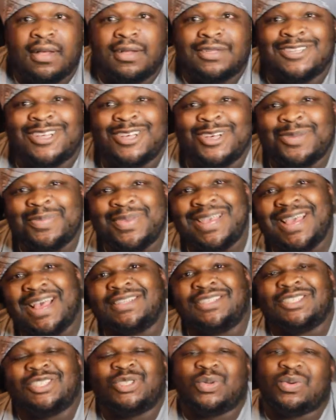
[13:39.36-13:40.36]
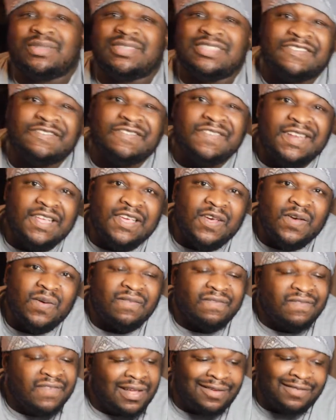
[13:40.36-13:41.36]
So I hope you guys enjoyed this video
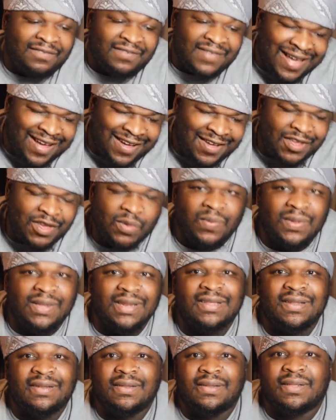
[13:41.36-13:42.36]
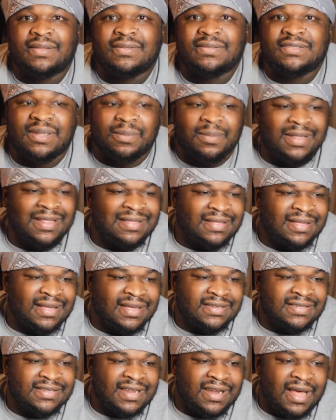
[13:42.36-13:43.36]
and found value in it. Some of the
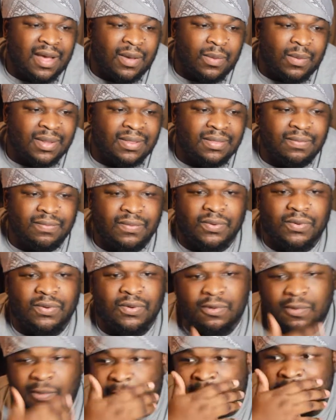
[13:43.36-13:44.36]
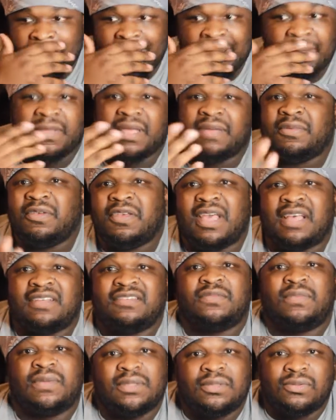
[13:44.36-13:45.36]
things that I went through, maybe you guys
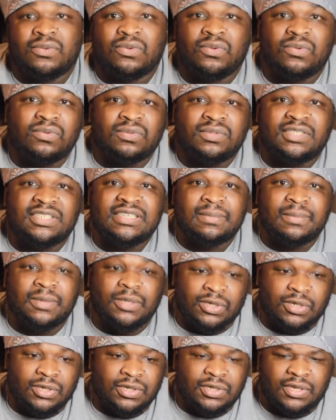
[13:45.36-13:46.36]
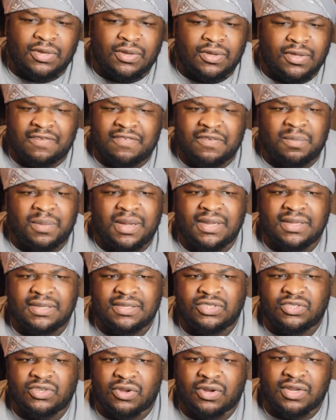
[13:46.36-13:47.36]
went through similar. Everybody's
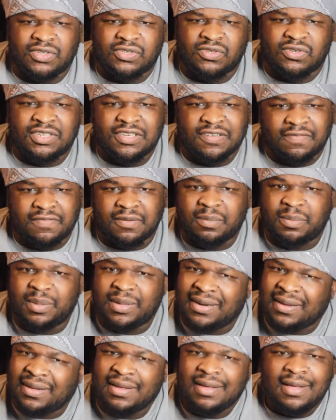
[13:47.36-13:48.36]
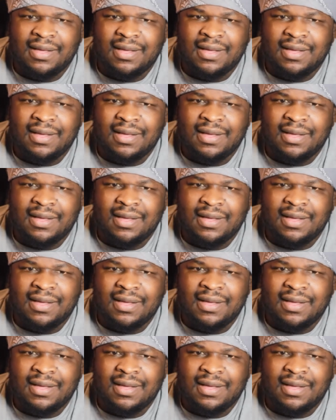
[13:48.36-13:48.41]
journeys are different, but